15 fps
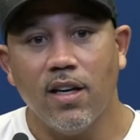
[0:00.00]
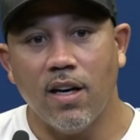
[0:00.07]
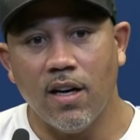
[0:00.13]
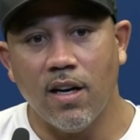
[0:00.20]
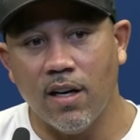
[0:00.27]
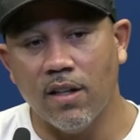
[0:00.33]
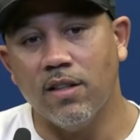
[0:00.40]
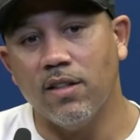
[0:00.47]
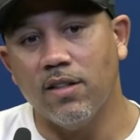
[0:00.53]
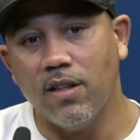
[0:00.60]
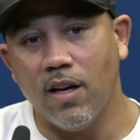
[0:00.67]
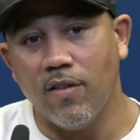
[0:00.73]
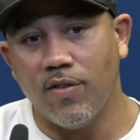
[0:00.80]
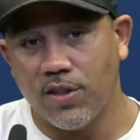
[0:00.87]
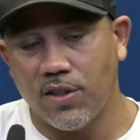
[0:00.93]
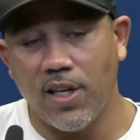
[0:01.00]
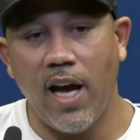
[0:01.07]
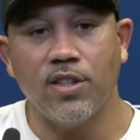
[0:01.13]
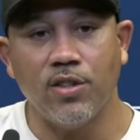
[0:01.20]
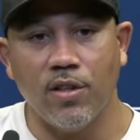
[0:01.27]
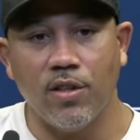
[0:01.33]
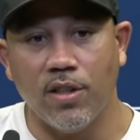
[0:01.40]
of his
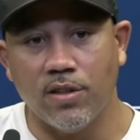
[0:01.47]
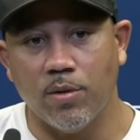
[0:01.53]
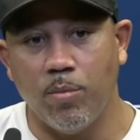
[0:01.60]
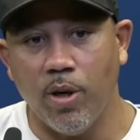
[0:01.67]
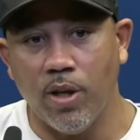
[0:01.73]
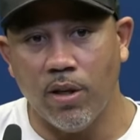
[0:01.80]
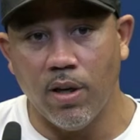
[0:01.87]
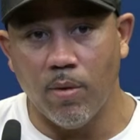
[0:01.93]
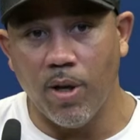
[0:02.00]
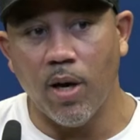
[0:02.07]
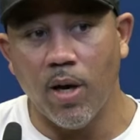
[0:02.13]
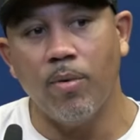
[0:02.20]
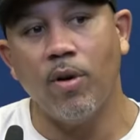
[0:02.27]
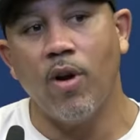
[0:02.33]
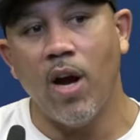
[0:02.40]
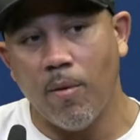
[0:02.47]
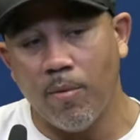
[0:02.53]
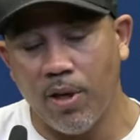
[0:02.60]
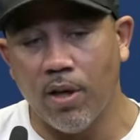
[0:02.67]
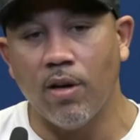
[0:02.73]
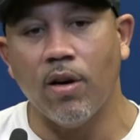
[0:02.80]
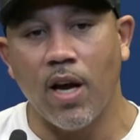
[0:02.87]
stature and his ability to be able to grab
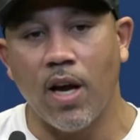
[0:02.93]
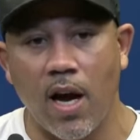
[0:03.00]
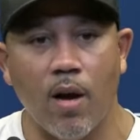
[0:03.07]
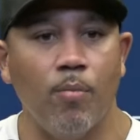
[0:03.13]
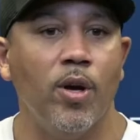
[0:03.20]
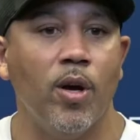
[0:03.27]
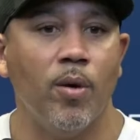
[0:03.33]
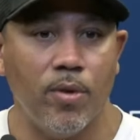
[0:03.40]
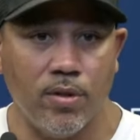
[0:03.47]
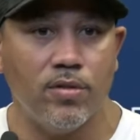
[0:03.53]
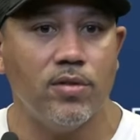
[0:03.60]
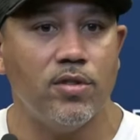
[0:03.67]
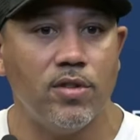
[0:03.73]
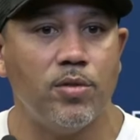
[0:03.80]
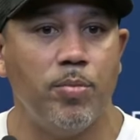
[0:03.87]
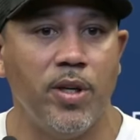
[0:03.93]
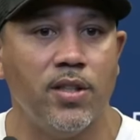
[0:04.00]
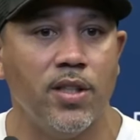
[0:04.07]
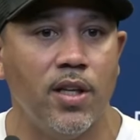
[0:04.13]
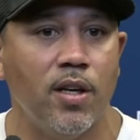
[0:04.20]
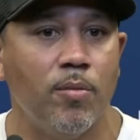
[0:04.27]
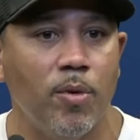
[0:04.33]
a younger guy and be able to speak
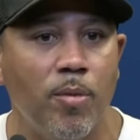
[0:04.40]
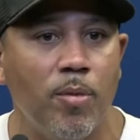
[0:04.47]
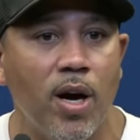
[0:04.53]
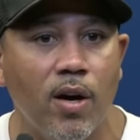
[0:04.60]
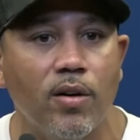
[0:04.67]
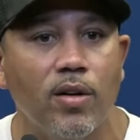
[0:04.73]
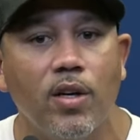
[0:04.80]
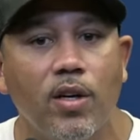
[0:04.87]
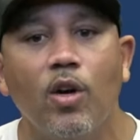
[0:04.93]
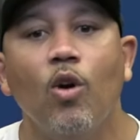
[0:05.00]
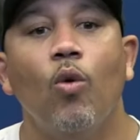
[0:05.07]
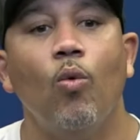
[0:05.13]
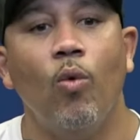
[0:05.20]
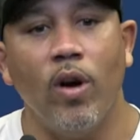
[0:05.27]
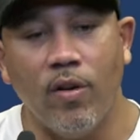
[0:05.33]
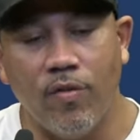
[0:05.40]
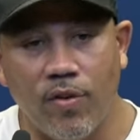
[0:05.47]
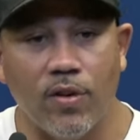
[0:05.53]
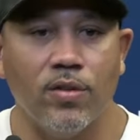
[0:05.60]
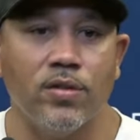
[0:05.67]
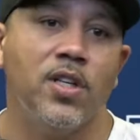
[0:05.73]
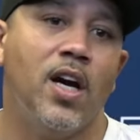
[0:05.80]
to him about what it
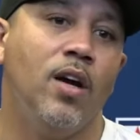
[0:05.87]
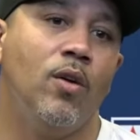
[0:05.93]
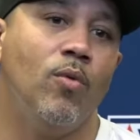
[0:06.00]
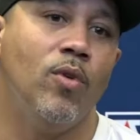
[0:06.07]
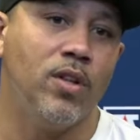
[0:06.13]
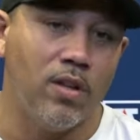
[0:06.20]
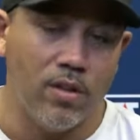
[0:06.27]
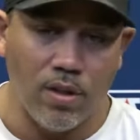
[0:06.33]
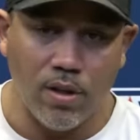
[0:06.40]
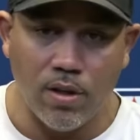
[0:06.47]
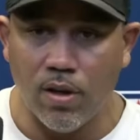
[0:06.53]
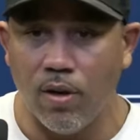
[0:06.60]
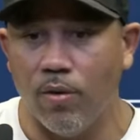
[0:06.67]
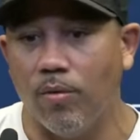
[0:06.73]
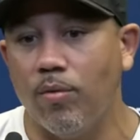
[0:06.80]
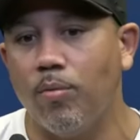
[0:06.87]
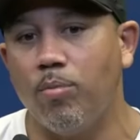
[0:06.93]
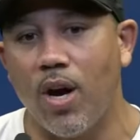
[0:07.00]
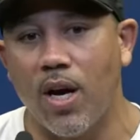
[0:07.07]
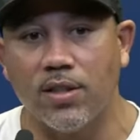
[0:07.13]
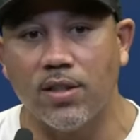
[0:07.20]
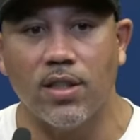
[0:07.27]
feels like, what the
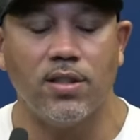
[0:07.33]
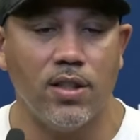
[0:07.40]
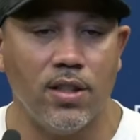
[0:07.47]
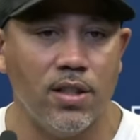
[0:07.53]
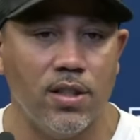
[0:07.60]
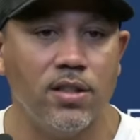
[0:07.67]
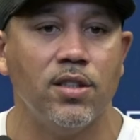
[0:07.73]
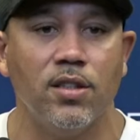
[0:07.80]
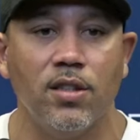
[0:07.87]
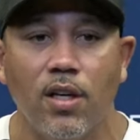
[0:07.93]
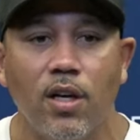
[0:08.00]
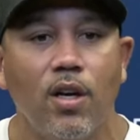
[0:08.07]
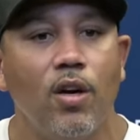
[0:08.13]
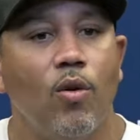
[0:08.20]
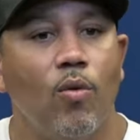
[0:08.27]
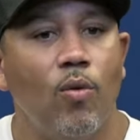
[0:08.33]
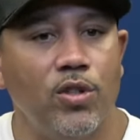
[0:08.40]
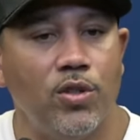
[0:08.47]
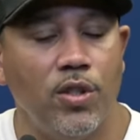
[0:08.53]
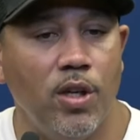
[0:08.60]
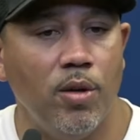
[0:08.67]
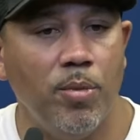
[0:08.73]
process is, and
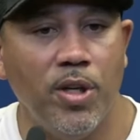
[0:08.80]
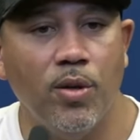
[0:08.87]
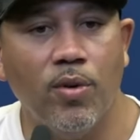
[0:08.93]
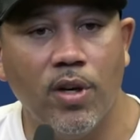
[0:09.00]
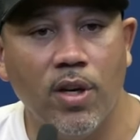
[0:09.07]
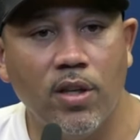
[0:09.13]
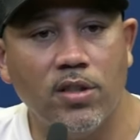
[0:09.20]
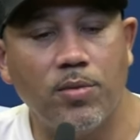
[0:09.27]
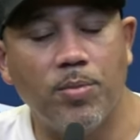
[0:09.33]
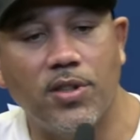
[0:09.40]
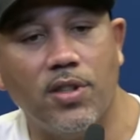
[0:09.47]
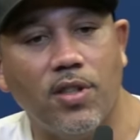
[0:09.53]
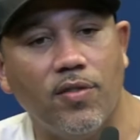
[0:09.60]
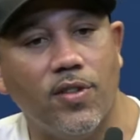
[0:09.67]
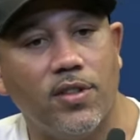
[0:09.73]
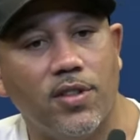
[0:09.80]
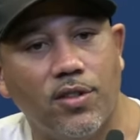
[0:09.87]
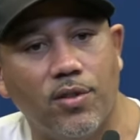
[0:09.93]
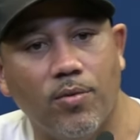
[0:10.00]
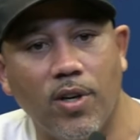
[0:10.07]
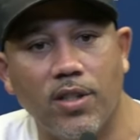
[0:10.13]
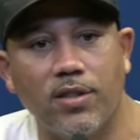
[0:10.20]
what you need to be doing in a specific
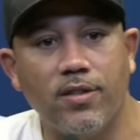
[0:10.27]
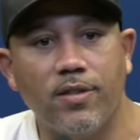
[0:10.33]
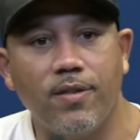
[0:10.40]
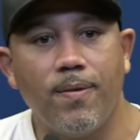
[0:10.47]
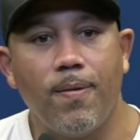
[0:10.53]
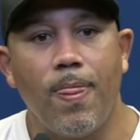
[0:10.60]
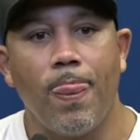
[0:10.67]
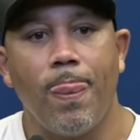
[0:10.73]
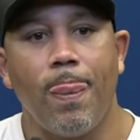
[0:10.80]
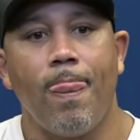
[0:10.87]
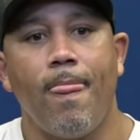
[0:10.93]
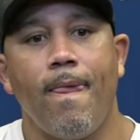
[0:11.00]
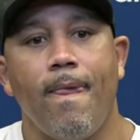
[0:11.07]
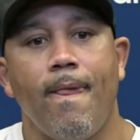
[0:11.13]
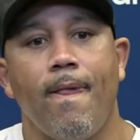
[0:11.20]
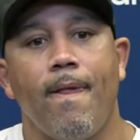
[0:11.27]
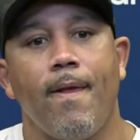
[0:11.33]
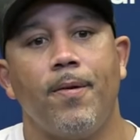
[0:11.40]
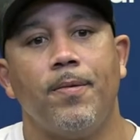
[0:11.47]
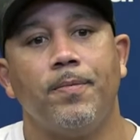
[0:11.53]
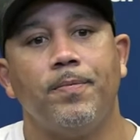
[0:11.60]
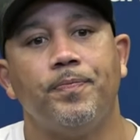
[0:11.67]
situation. Well, and on that
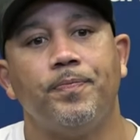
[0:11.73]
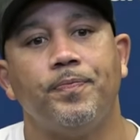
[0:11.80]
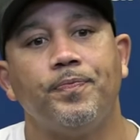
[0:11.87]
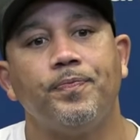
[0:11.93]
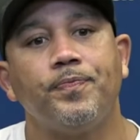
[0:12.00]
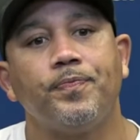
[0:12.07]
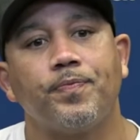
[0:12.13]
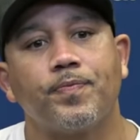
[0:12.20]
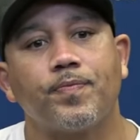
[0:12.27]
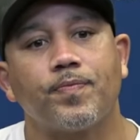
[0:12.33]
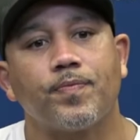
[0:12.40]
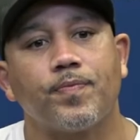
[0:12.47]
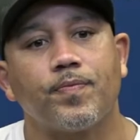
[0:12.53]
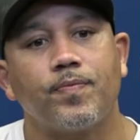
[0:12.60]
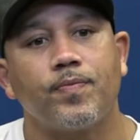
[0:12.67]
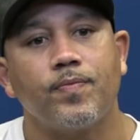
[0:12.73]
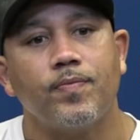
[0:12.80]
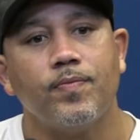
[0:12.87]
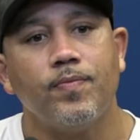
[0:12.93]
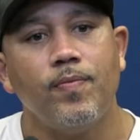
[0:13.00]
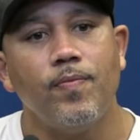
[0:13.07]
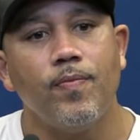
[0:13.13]
note, because there was
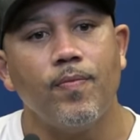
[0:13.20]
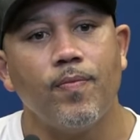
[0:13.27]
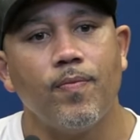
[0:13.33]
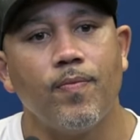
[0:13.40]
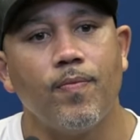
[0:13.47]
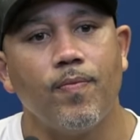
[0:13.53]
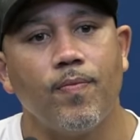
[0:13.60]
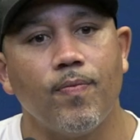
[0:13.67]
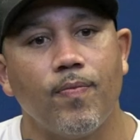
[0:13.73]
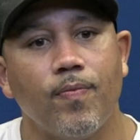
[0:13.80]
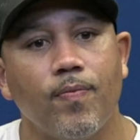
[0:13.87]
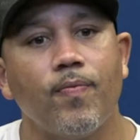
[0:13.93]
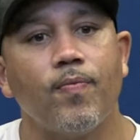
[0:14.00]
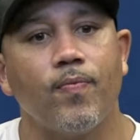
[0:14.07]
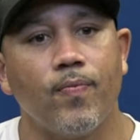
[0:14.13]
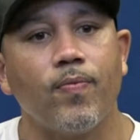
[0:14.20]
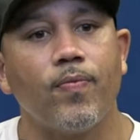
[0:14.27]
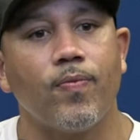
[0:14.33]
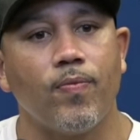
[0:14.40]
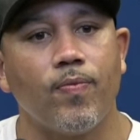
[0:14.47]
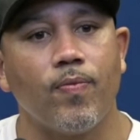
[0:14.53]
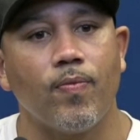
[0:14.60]
a Jacob Cowan here last year,
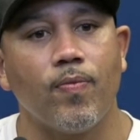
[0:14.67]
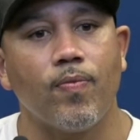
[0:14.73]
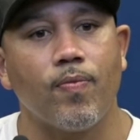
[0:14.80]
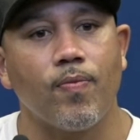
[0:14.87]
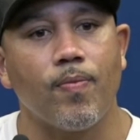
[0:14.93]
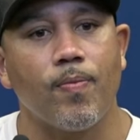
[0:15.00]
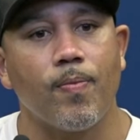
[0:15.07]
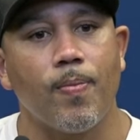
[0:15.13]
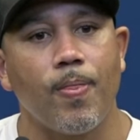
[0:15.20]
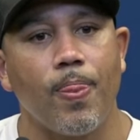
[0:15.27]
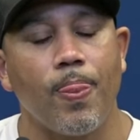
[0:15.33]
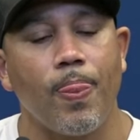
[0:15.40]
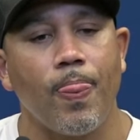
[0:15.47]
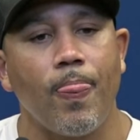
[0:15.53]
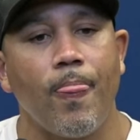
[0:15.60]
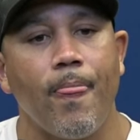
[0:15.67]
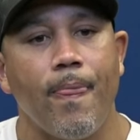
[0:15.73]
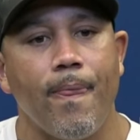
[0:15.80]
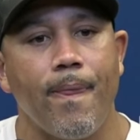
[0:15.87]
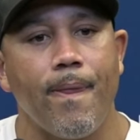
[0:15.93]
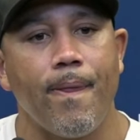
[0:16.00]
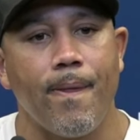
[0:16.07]
which enabled
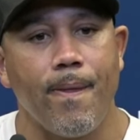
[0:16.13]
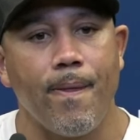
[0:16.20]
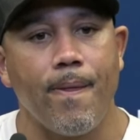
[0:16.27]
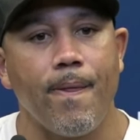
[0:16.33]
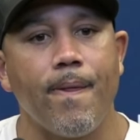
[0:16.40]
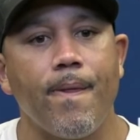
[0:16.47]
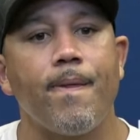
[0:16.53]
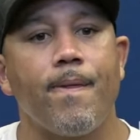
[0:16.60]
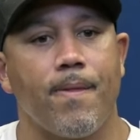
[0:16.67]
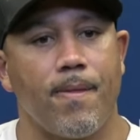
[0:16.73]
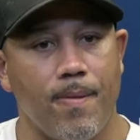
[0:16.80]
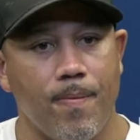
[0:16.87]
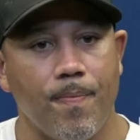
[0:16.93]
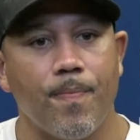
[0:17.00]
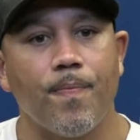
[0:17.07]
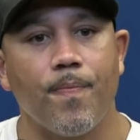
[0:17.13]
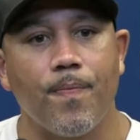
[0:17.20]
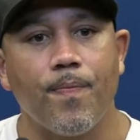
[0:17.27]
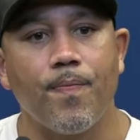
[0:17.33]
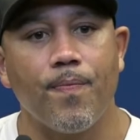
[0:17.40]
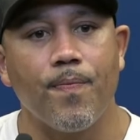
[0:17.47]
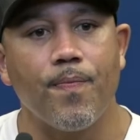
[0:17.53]
T-Mac to have more of an opportunity to
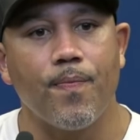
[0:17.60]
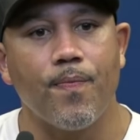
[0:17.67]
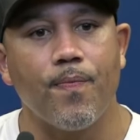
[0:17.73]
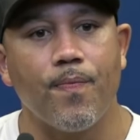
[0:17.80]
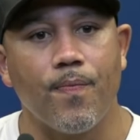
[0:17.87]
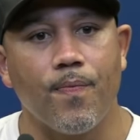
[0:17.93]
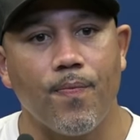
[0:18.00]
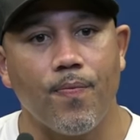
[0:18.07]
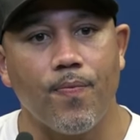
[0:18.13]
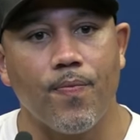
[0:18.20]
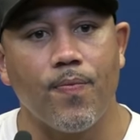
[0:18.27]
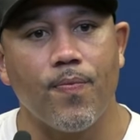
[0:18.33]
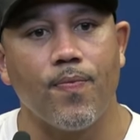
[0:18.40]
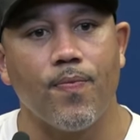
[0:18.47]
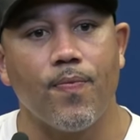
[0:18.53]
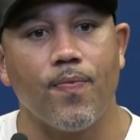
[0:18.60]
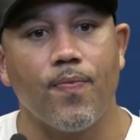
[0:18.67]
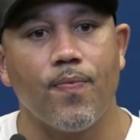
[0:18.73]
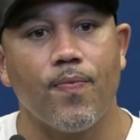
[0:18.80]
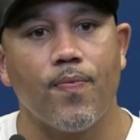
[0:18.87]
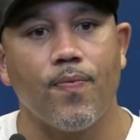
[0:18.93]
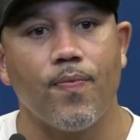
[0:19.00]
break out, how important
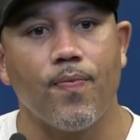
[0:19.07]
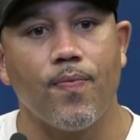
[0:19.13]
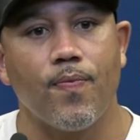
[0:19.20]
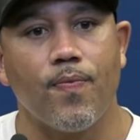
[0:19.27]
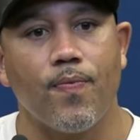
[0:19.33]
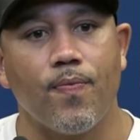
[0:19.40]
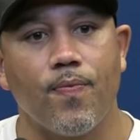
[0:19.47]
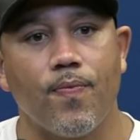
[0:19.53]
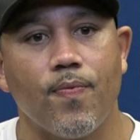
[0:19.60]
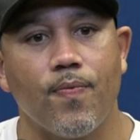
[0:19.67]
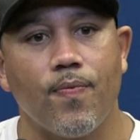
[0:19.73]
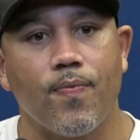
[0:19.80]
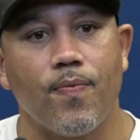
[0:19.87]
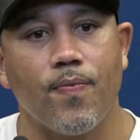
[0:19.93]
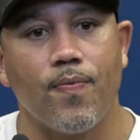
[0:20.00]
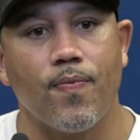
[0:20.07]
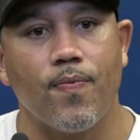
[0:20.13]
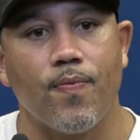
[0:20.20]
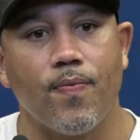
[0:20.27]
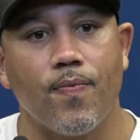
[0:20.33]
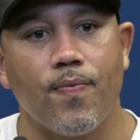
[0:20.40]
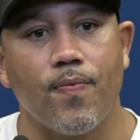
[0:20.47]
is it to have that
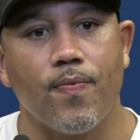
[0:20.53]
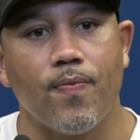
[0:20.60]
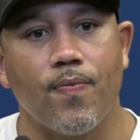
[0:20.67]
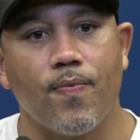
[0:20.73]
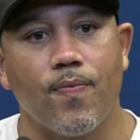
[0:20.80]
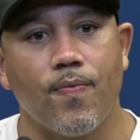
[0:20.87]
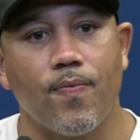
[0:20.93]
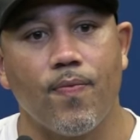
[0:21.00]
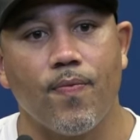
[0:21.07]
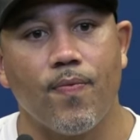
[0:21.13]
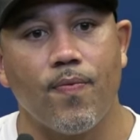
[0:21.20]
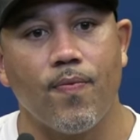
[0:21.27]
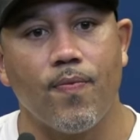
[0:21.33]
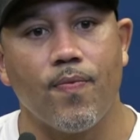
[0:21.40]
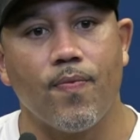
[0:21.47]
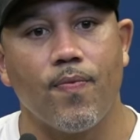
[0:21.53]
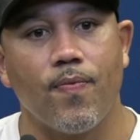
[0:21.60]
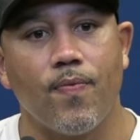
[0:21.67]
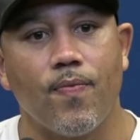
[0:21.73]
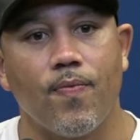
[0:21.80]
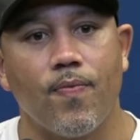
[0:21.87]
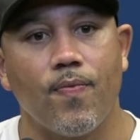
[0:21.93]

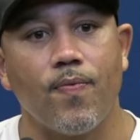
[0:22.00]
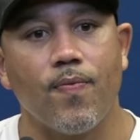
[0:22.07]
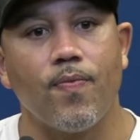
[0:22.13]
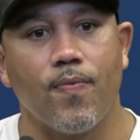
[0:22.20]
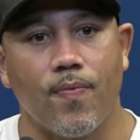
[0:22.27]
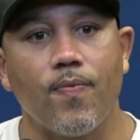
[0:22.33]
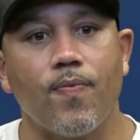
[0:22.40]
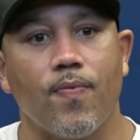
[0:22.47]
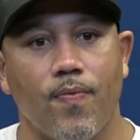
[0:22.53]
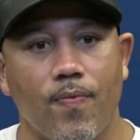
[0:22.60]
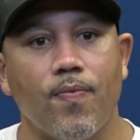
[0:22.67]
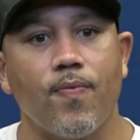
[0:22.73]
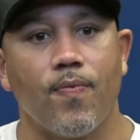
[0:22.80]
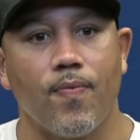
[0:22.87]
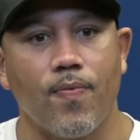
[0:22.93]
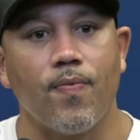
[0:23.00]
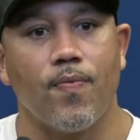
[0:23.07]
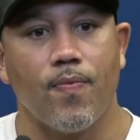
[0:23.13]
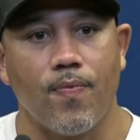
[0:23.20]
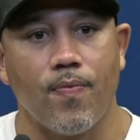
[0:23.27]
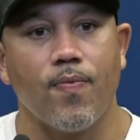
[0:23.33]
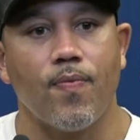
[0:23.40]
very strong number two so
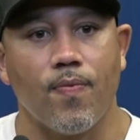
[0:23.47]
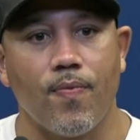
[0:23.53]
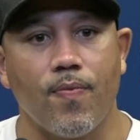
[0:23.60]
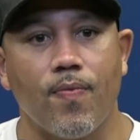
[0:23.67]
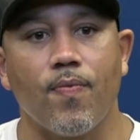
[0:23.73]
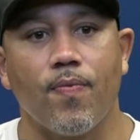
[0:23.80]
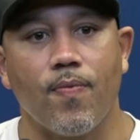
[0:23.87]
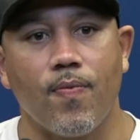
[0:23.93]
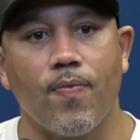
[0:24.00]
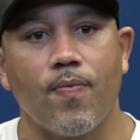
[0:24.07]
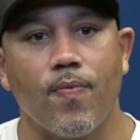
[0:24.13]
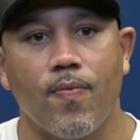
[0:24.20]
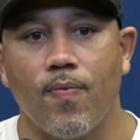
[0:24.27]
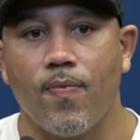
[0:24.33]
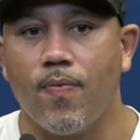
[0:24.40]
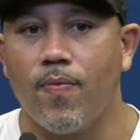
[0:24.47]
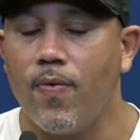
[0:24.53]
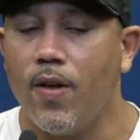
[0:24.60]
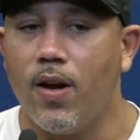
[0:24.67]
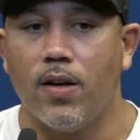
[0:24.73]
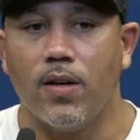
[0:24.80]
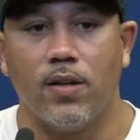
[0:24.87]
that they're not just double, triple
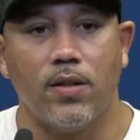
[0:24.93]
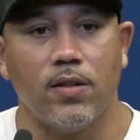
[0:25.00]
teaming him?